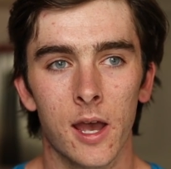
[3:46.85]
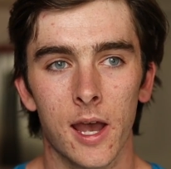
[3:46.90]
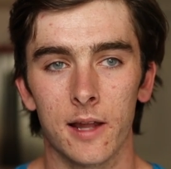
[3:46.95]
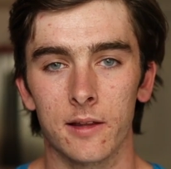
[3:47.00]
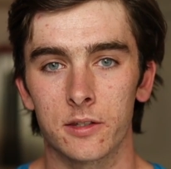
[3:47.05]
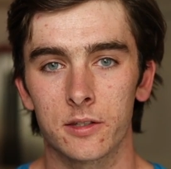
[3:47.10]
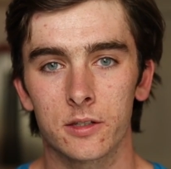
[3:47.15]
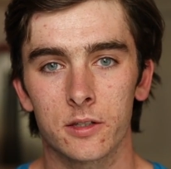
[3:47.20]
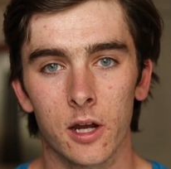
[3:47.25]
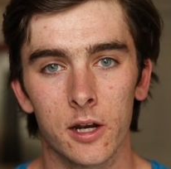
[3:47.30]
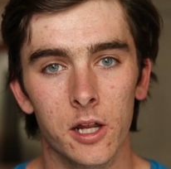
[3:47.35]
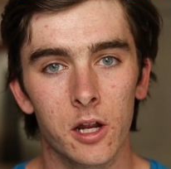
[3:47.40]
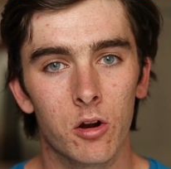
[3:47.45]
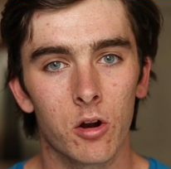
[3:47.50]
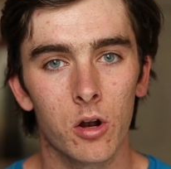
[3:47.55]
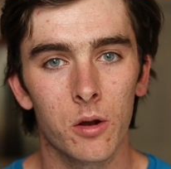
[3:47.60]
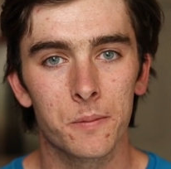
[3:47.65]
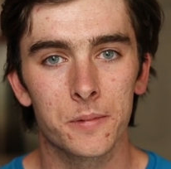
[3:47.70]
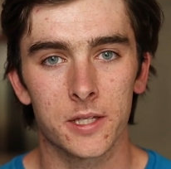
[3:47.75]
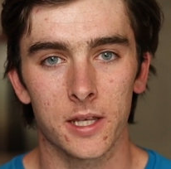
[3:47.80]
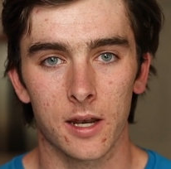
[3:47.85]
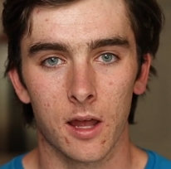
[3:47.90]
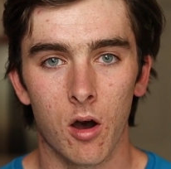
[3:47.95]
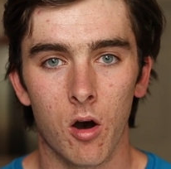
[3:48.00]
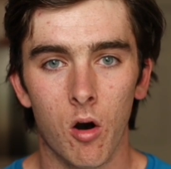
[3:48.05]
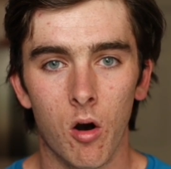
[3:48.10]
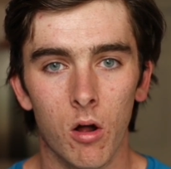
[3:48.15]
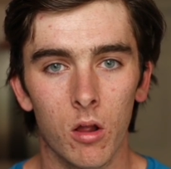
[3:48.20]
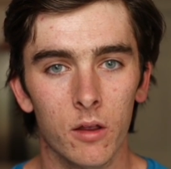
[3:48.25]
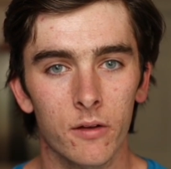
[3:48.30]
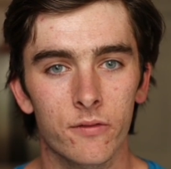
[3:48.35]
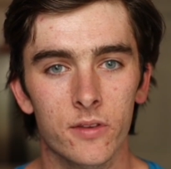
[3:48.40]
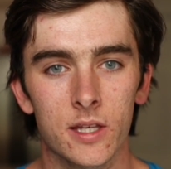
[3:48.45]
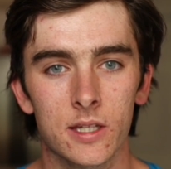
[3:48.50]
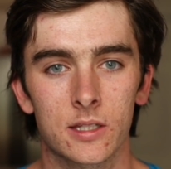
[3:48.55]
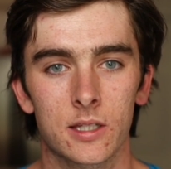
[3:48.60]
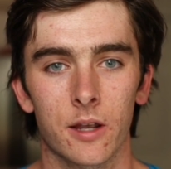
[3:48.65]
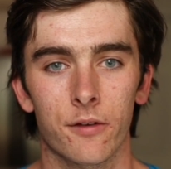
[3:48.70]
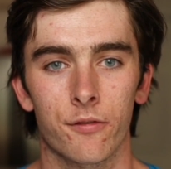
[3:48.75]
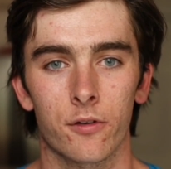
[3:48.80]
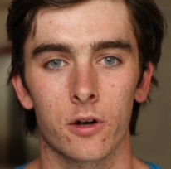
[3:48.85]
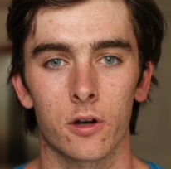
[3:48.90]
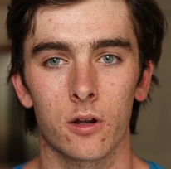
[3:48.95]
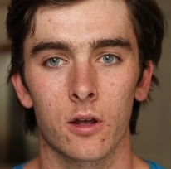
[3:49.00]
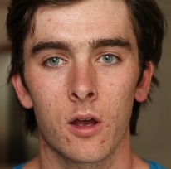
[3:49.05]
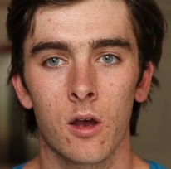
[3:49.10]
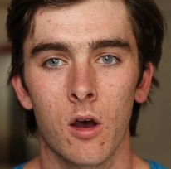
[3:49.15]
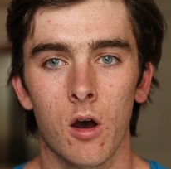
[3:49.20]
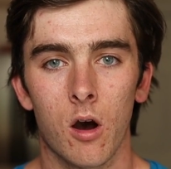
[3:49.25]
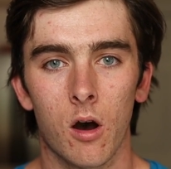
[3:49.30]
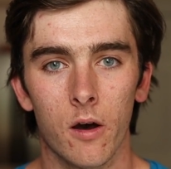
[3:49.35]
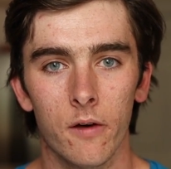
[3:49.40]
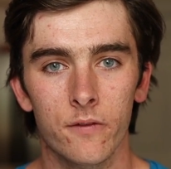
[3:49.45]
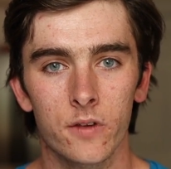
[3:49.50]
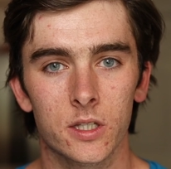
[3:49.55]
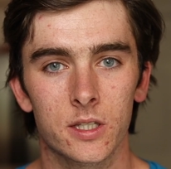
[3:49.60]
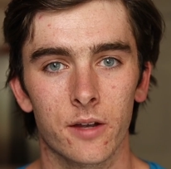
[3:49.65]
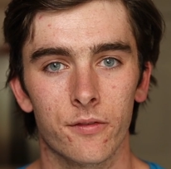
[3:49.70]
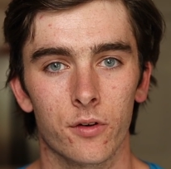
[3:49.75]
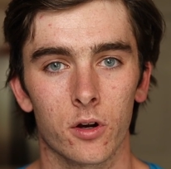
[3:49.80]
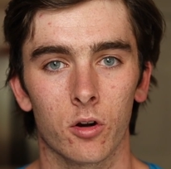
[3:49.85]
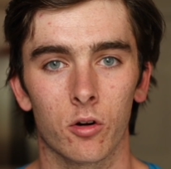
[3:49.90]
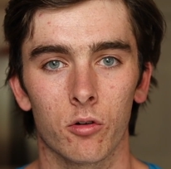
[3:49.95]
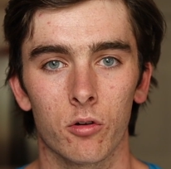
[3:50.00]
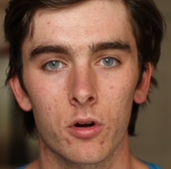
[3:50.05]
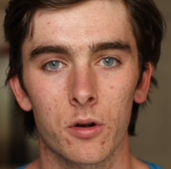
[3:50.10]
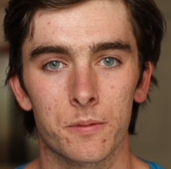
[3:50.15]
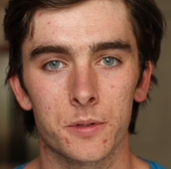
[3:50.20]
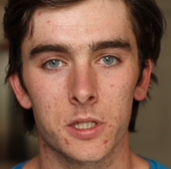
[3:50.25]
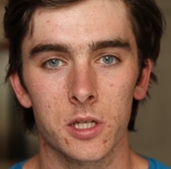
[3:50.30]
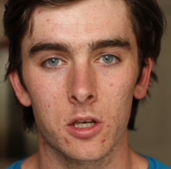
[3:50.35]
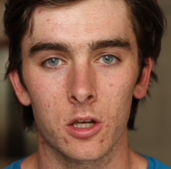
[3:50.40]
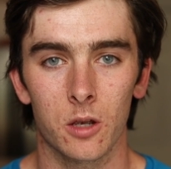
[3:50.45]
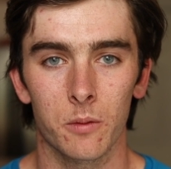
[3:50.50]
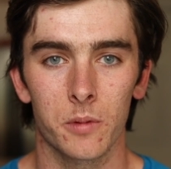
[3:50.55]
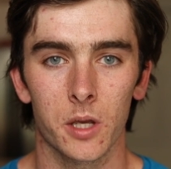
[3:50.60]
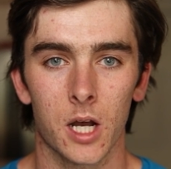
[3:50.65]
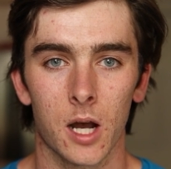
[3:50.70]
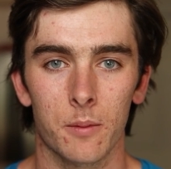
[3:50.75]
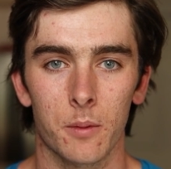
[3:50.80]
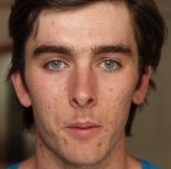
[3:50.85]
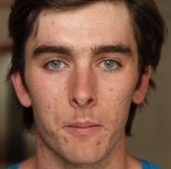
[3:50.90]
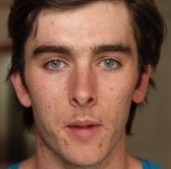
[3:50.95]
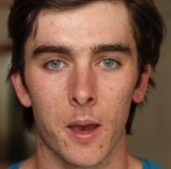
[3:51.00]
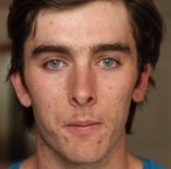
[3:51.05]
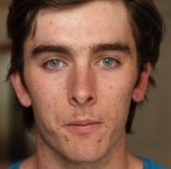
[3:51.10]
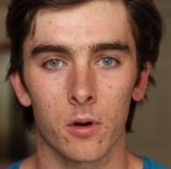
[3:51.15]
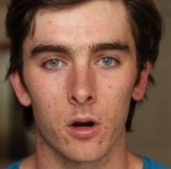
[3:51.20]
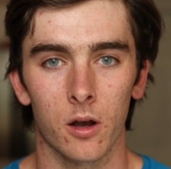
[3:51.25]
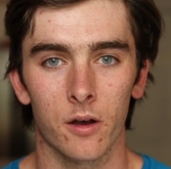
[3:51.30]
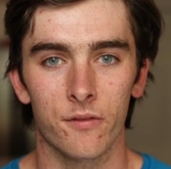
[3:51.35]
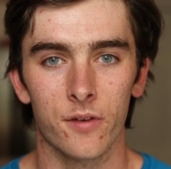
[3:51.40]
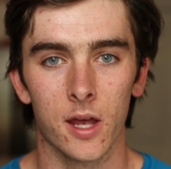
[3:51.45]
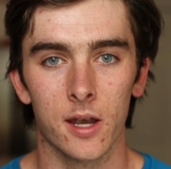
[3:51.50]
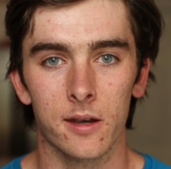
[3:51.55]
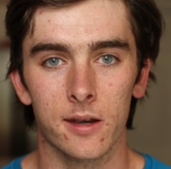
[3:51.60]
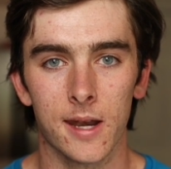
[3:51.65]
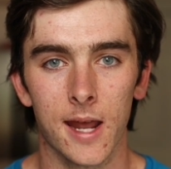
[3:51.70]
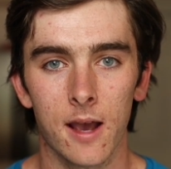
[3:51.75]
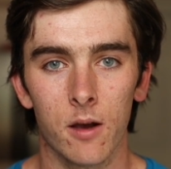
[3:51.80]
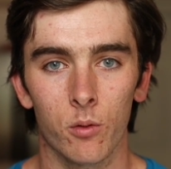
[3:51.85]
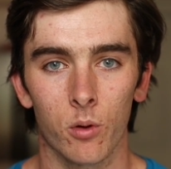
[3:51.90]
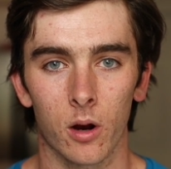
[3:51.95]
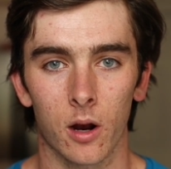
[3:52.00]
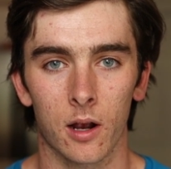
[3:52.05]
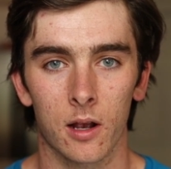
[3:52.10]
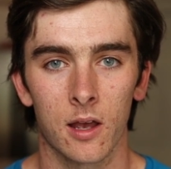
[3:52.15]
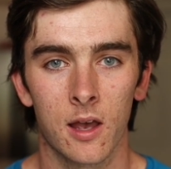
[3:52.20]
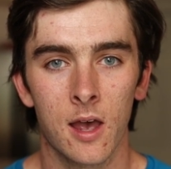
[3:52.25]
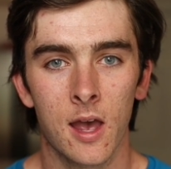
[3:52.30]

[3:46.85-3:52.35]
and study groups and all of these different all of these different groups that you can become a member of and network.